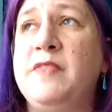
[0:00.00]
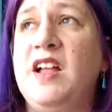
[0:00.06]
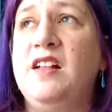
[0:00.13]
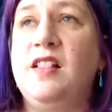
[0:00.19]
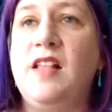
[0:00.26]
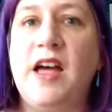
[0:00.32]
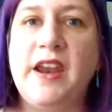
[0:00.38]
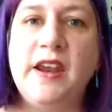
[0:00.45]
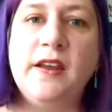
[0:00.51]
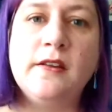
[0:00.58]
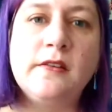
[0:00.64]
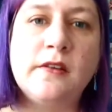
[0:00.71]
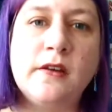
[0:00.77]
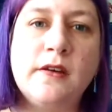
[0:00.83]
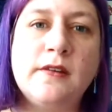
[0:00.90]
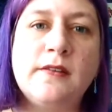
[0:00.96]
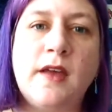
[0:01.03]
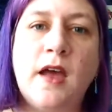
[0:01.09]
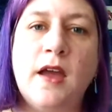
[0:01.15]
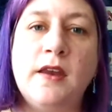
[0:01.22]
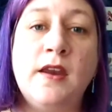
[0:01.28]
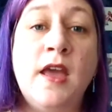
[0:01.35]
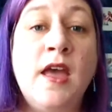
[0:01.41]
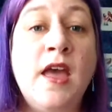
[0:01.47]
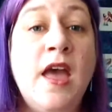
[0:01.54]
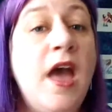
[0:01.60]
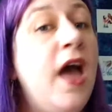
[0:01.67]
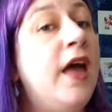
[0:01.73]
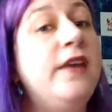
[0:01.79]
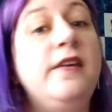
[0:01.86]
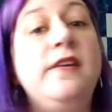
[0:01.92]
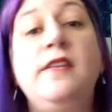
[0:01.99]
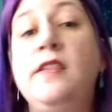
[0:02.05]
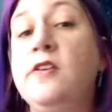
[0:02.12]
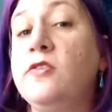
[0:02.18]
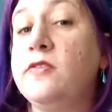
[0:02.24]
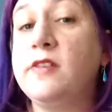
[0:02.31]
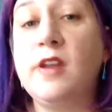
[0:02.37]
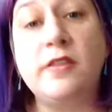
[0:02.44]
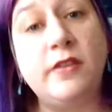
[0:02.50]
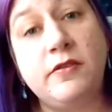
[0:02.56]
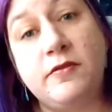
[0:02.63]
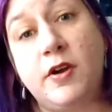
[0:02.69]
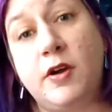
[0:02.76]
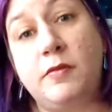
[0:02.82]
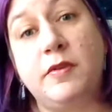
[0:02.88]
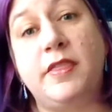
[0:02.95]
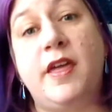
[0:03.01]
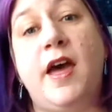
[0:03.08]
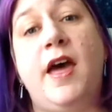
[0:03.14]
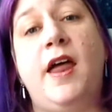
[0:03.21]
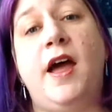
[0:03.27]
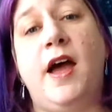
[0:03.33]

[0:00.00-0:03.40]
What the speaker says: lot of hands-on design. And there's nothing wrong with that.